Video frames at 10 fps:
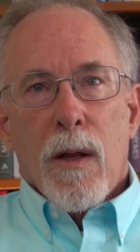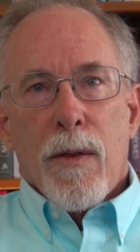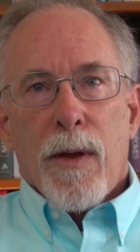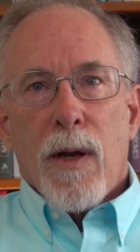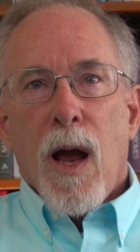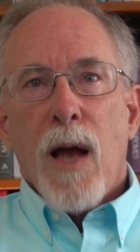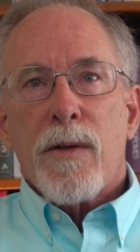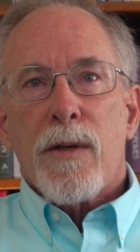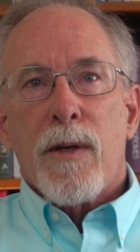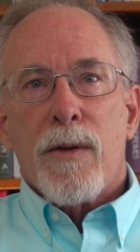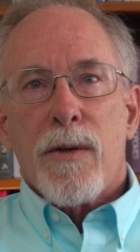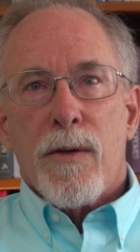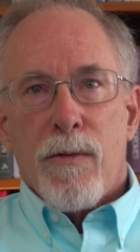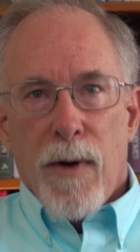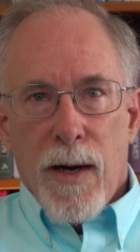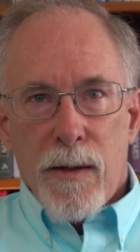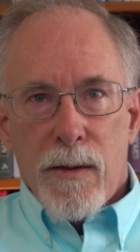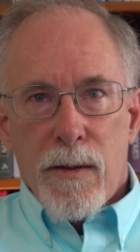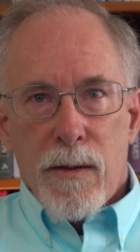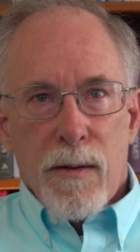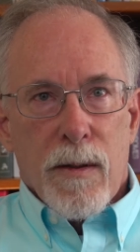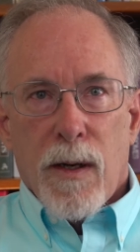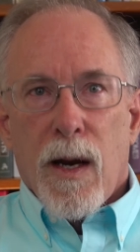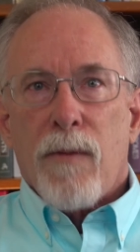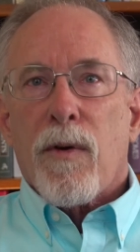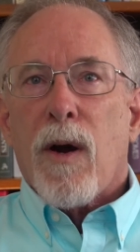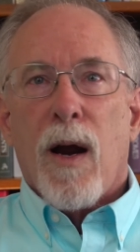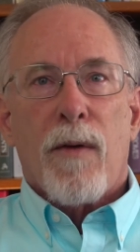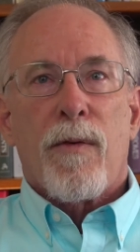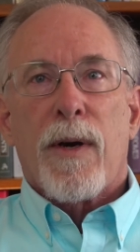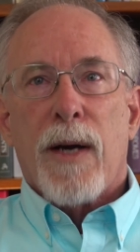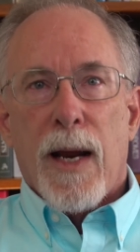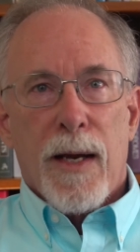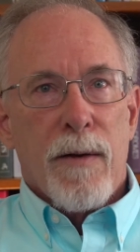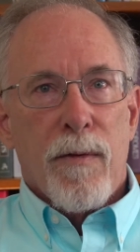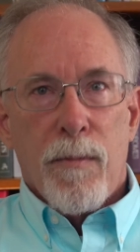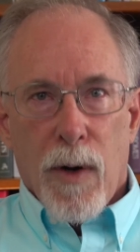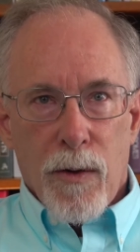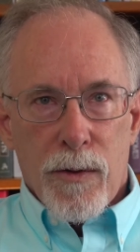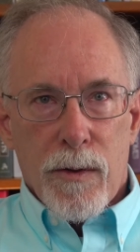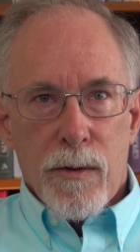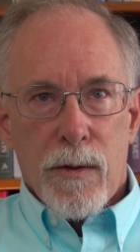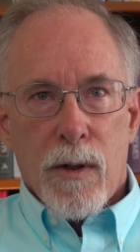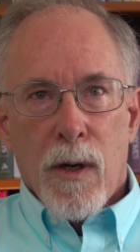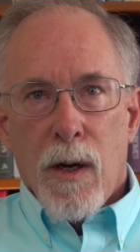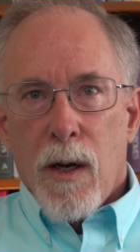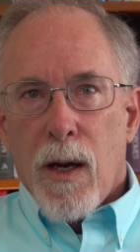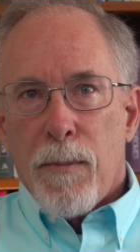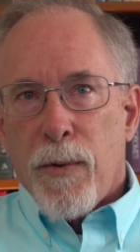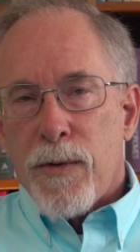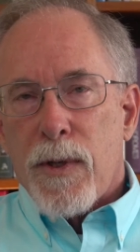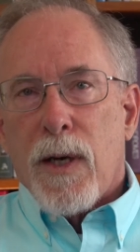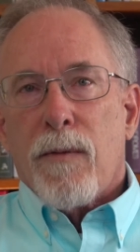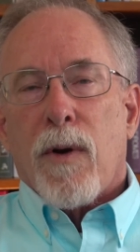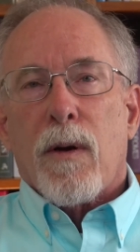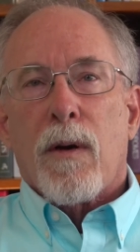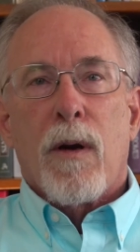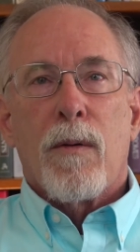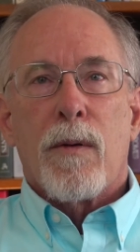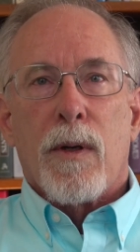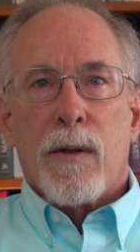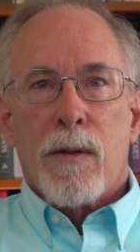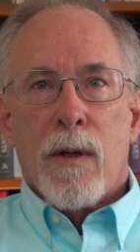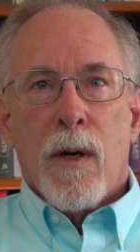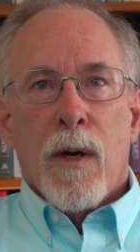The constant stress, ever-hovering negative emotions, and perceived aloneness